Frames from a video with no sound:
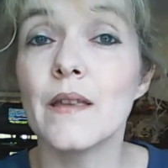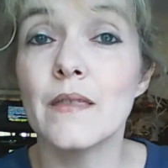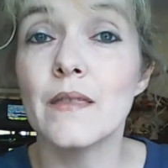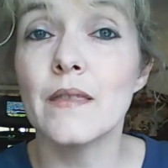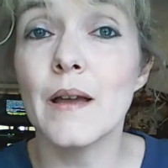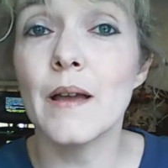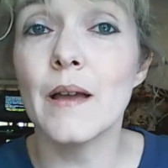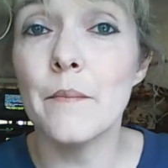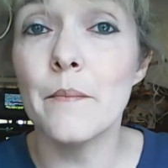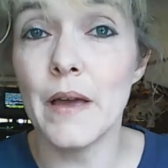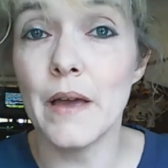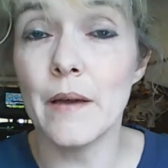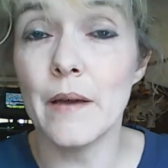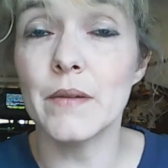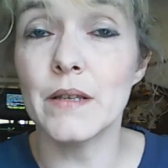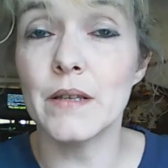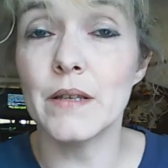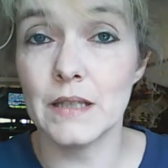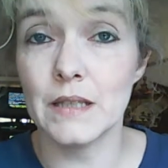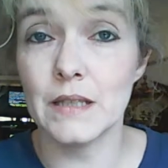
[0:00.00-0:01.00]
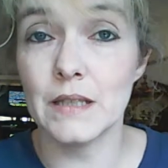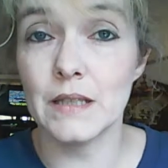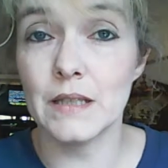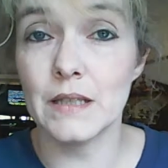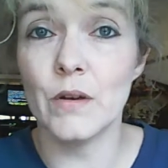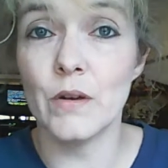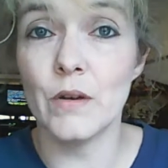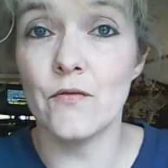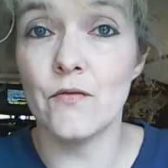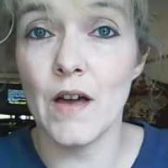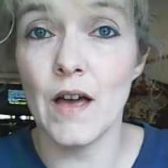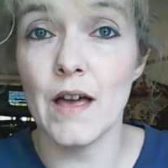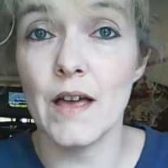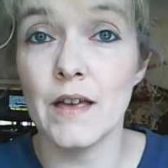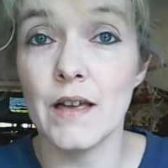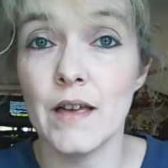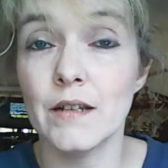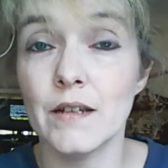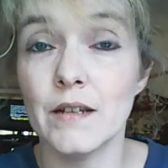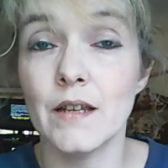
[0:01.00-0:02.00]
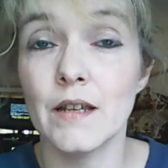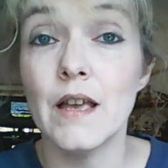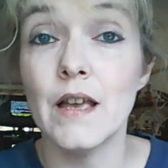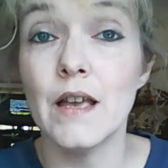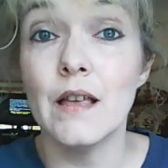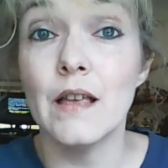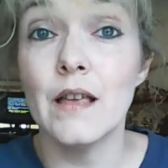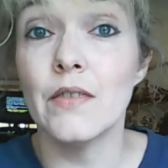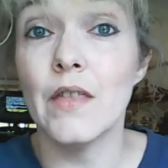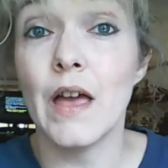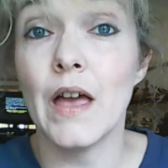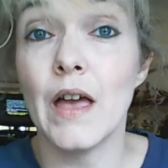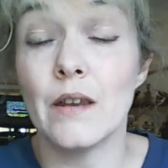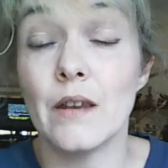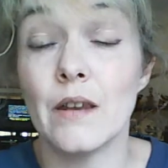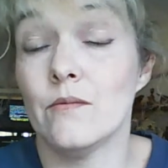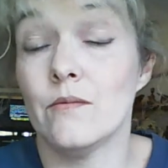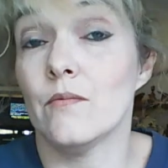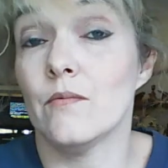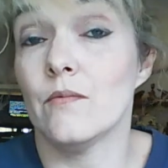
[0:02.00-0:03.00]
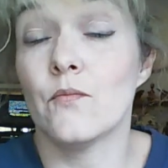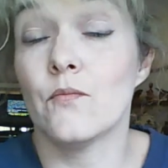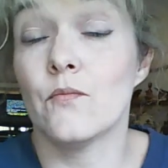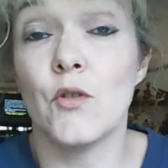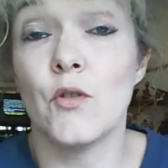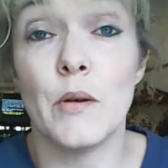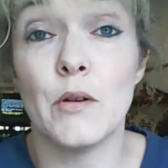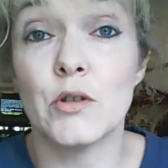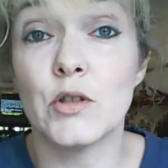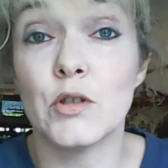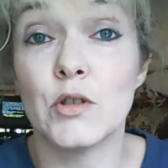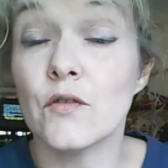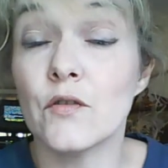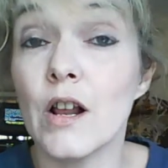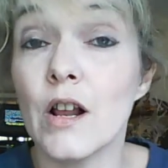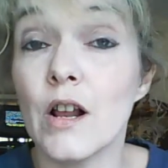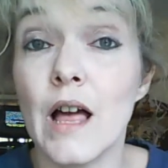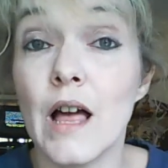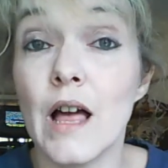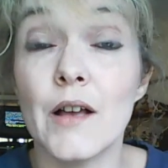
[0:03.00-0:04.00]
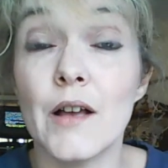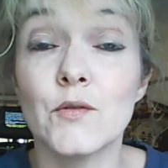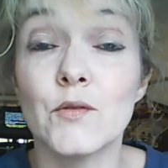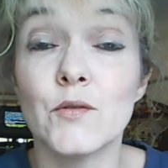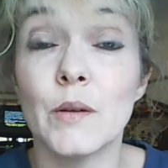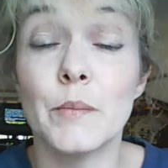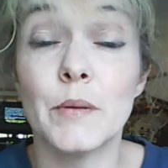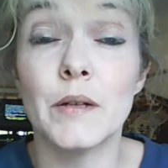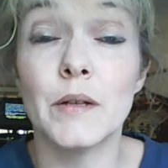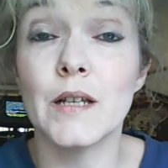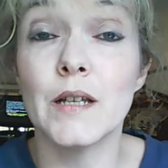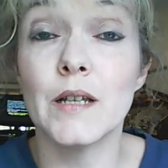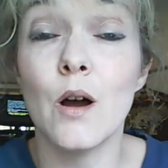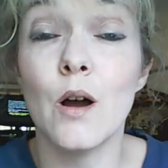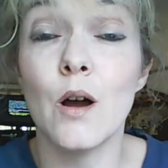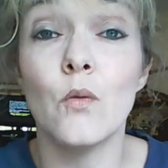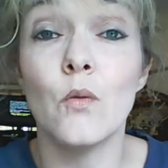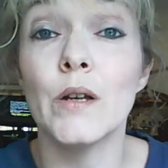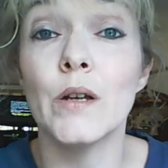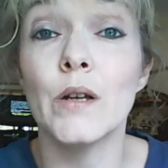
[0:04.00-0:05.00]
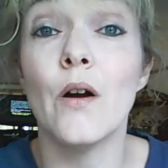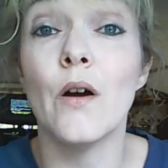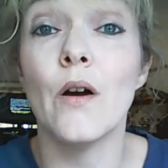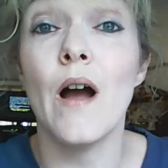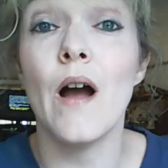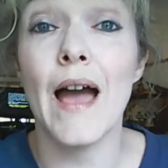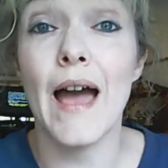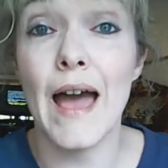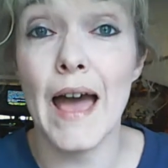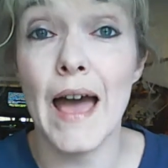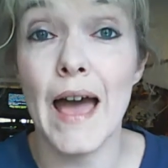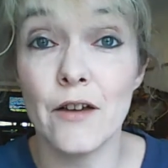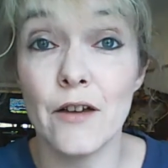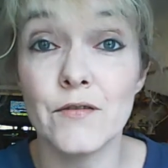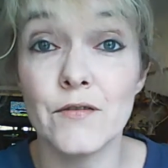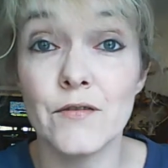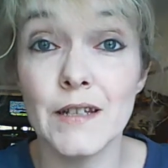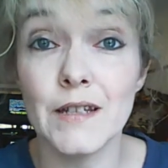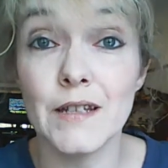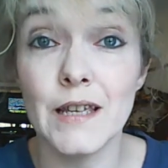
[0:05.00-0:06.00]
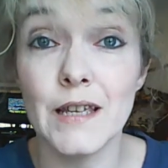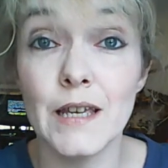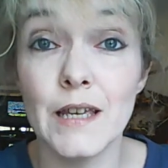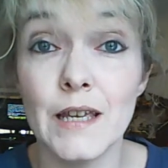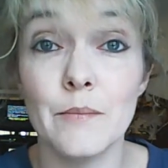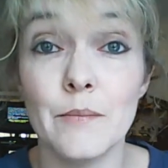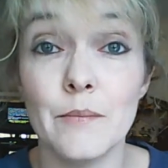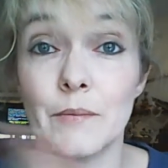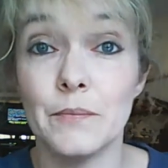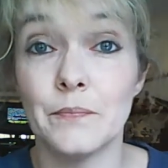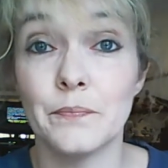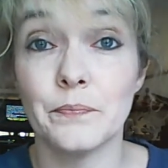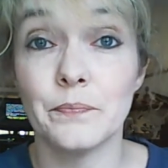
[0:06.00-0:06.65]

The commandments that we find that for most of our lives we've been taught we don't have to keep,